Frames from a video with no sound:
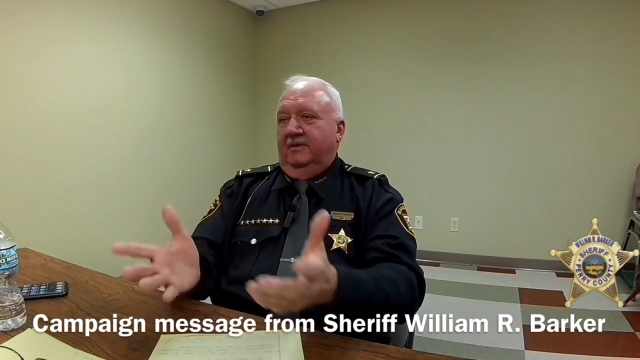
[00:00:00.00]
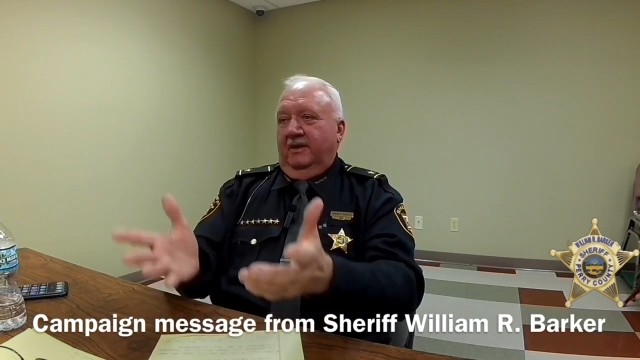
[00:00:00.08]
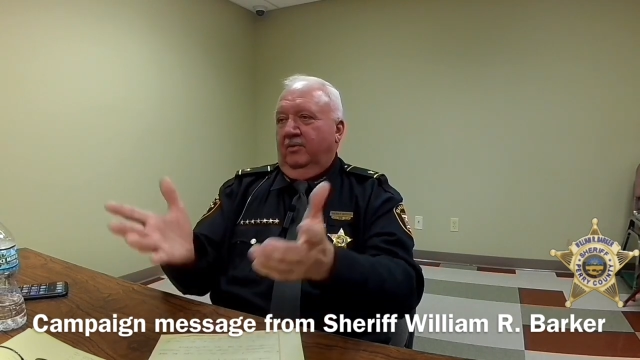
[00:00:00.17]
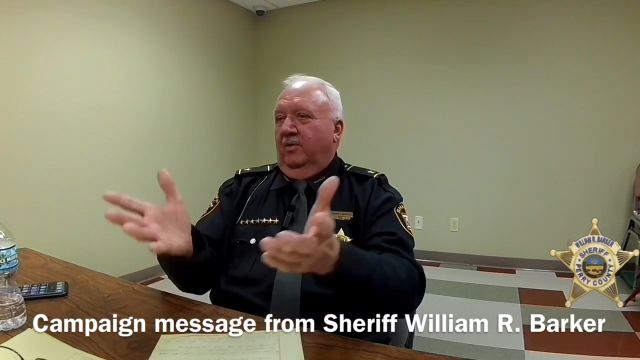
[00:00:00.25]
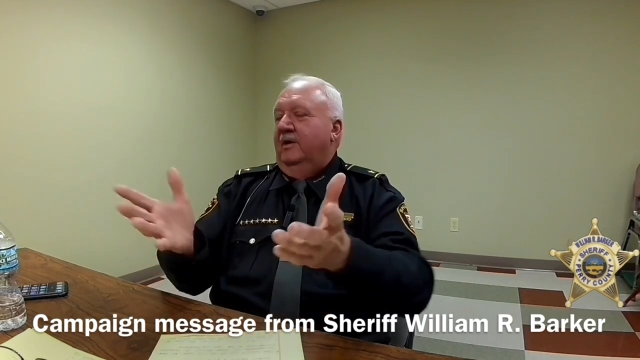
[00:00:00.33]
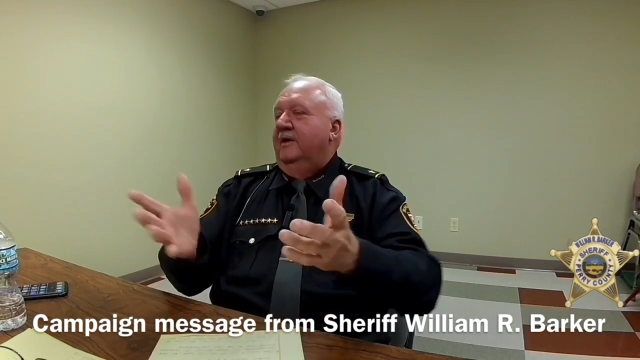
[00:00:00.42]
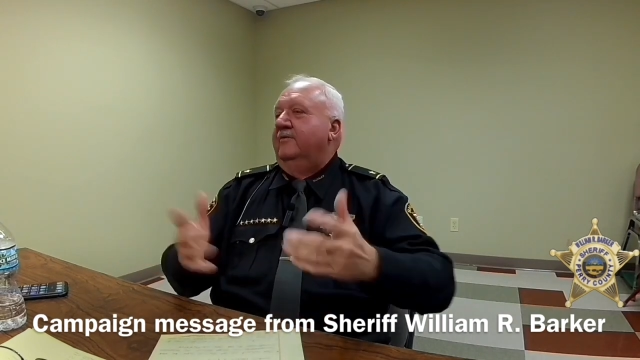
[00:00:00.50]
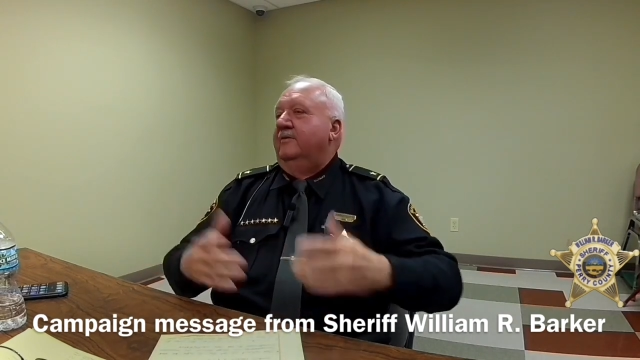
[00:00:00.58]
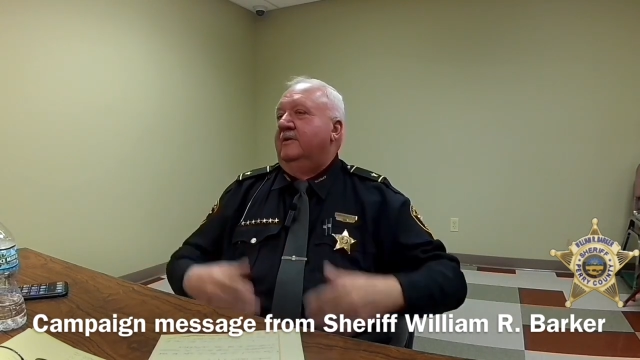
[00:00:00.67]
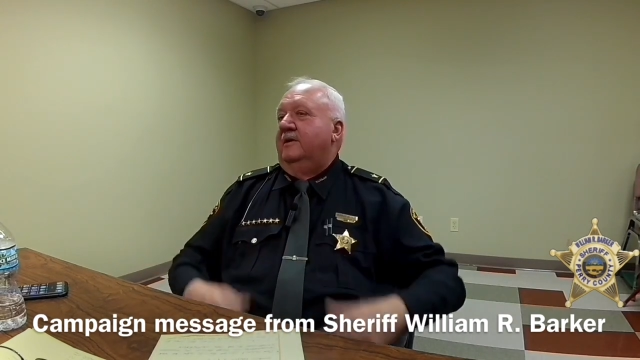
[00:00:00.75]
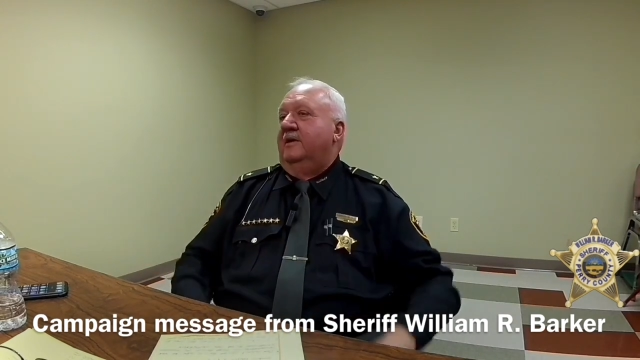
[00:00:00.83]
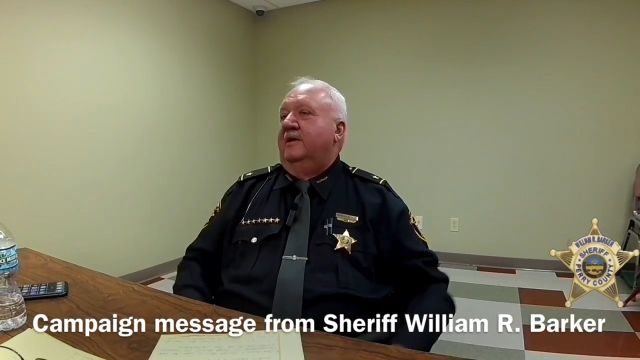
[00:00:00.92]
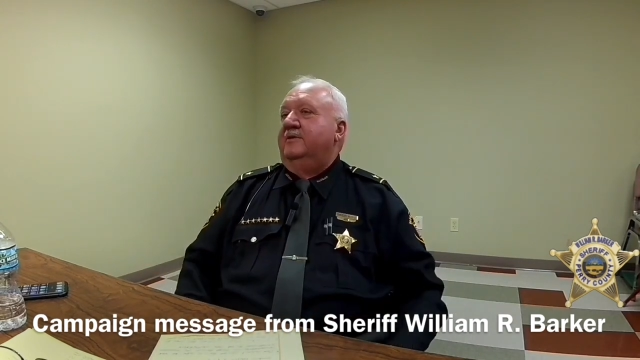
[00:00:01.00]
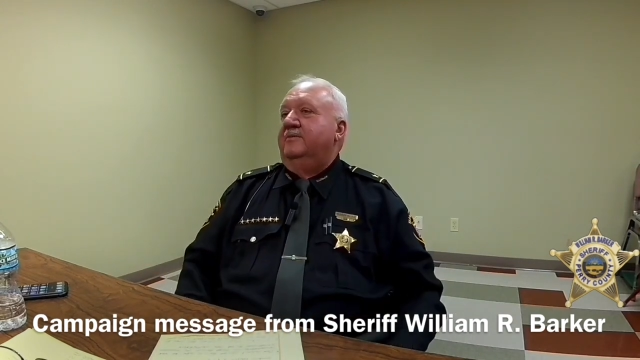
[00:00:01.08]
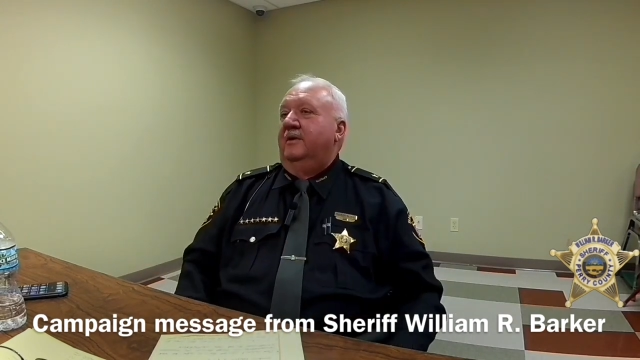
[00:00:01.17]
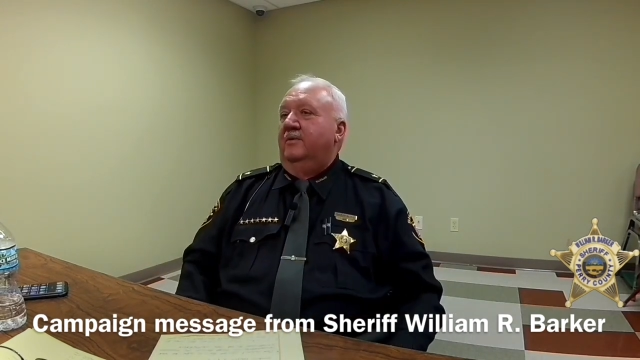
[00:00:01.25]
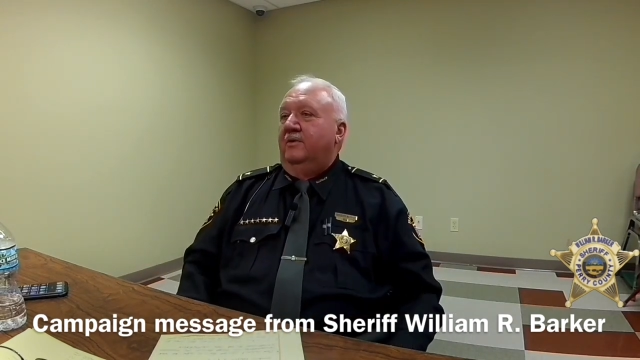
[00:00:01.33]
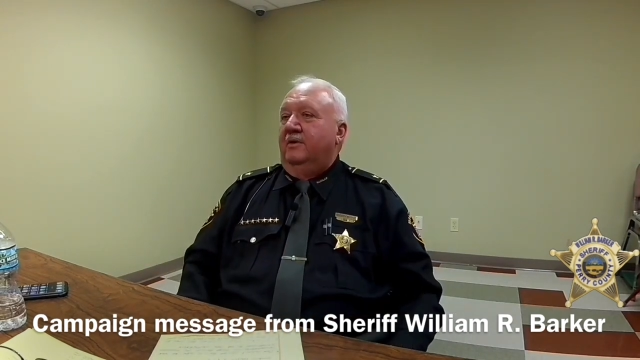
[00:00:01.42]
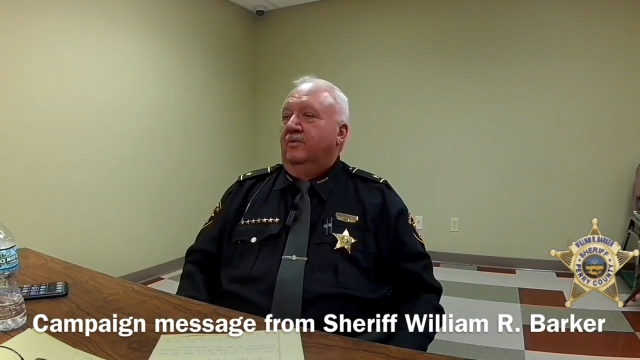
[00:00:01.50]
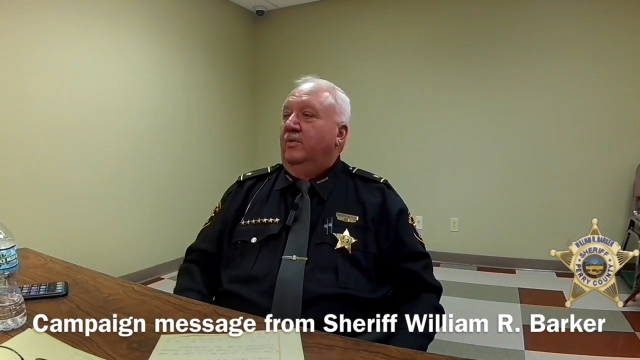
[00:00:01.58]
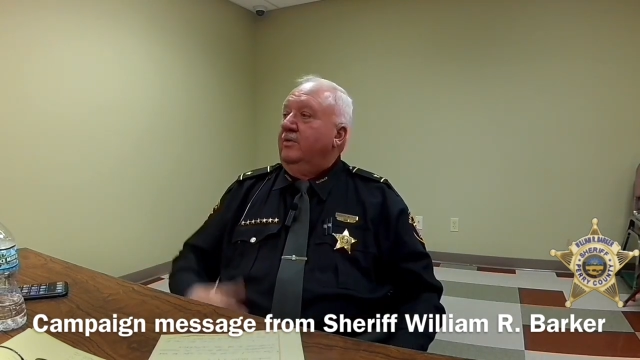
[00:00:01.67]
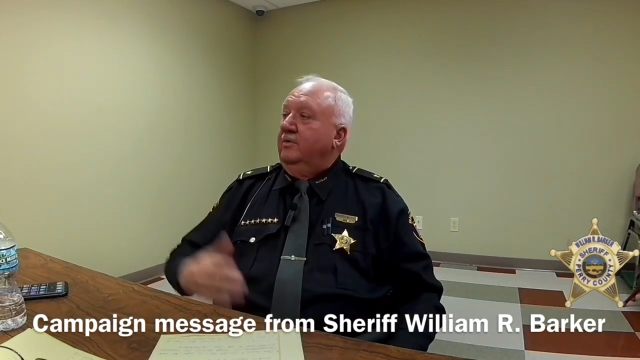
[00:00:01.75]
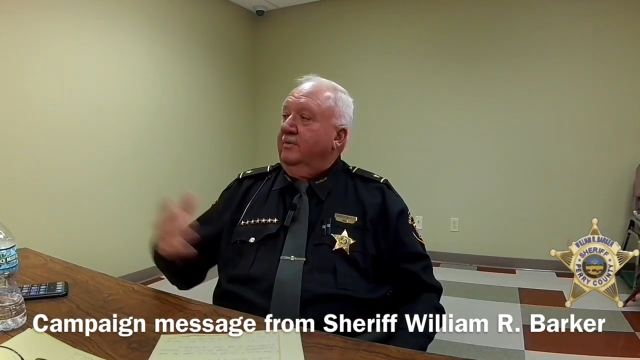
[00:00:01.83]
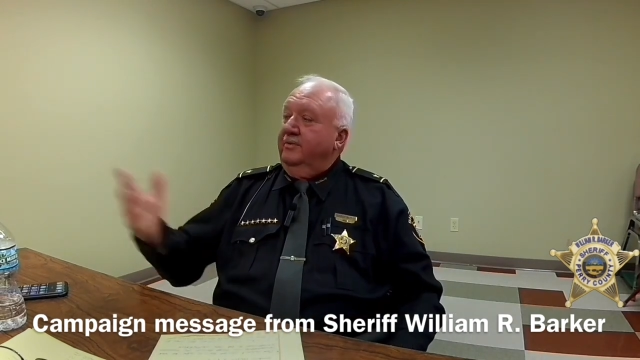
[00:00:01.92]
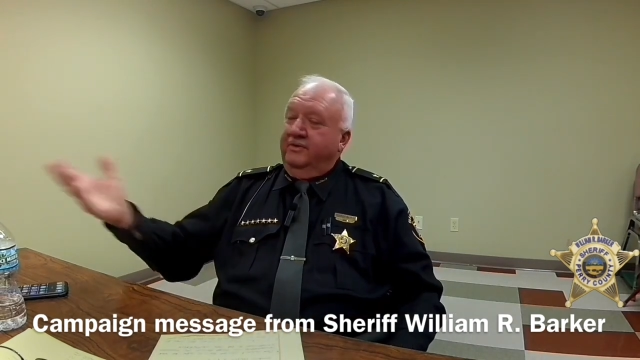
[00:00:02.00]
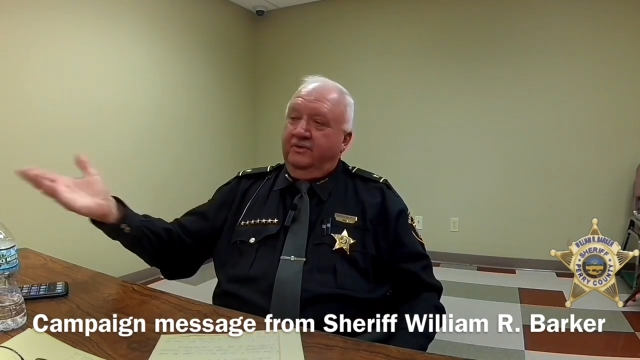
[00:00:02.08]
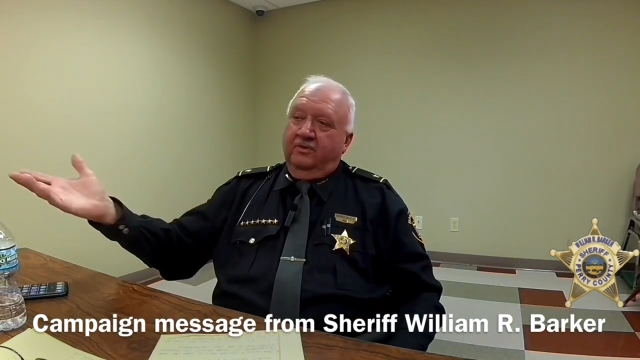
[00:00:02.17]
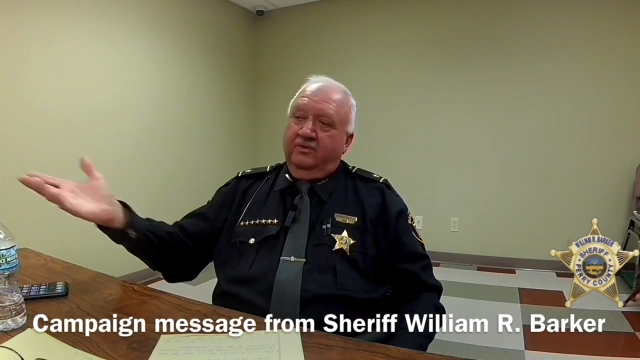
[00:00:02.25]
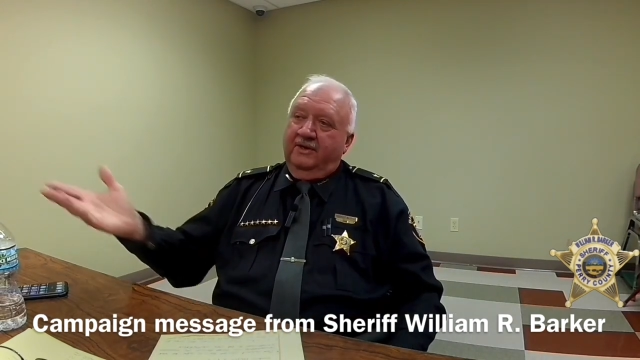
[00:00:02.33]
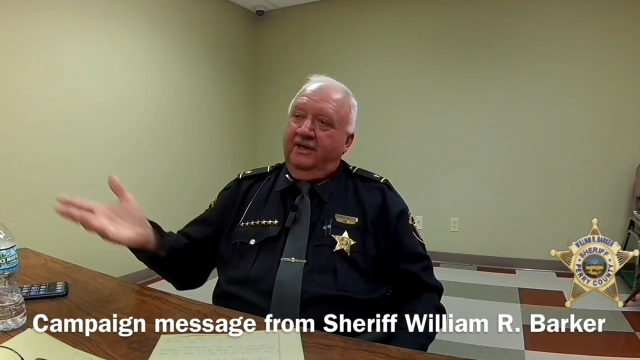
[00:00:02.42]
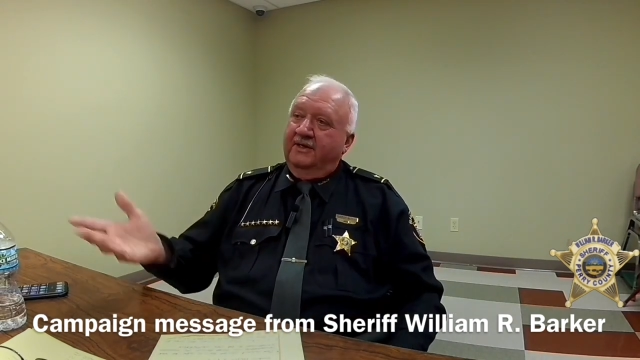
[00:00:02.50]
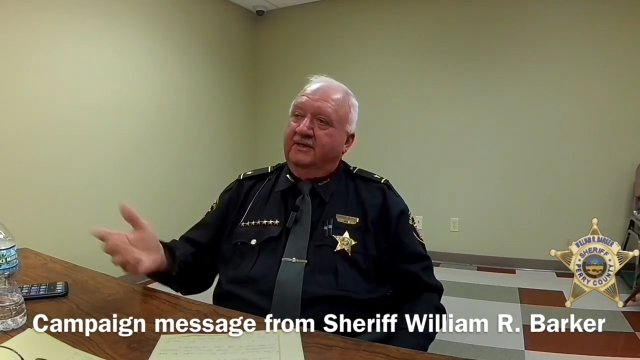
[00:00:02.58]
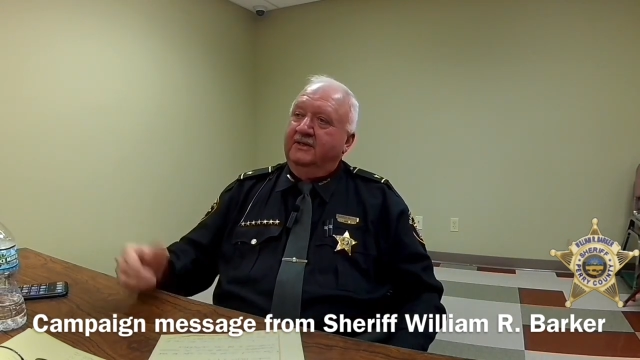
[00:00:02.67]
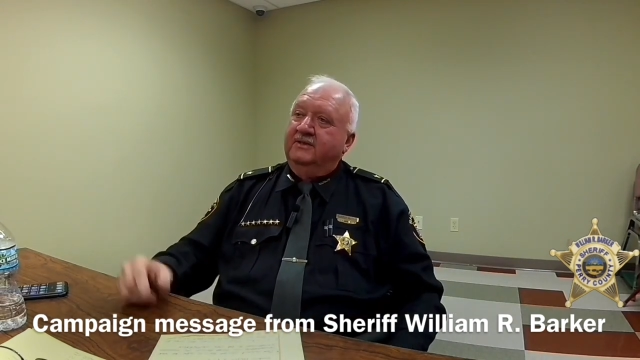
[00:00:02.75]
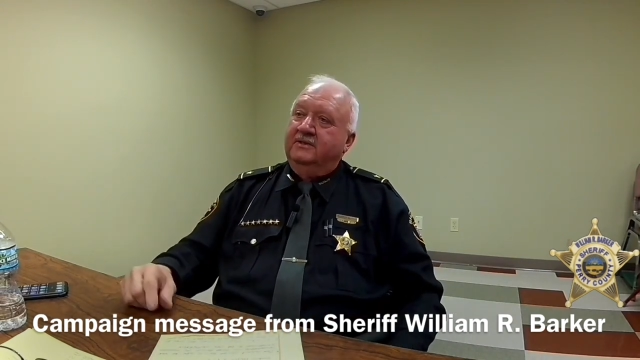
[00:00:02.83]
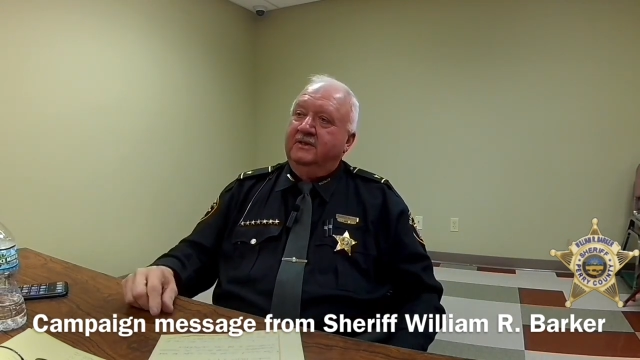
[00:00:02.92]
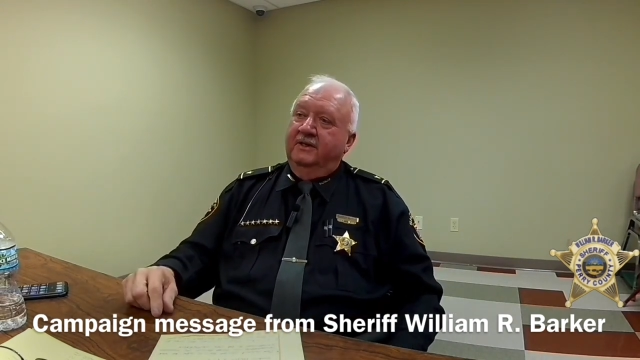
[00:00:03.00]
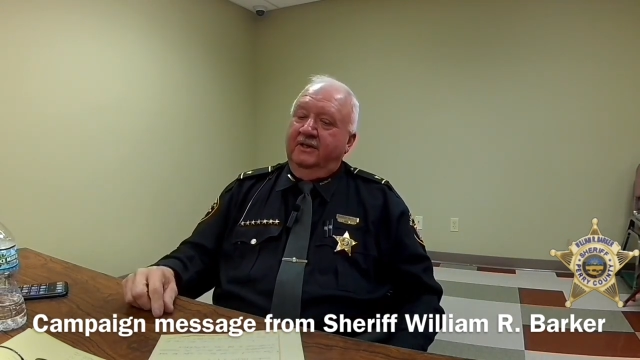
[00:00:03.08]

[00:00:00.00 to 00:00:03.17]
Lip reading: and whatever the guys might want to work on, patrol tactics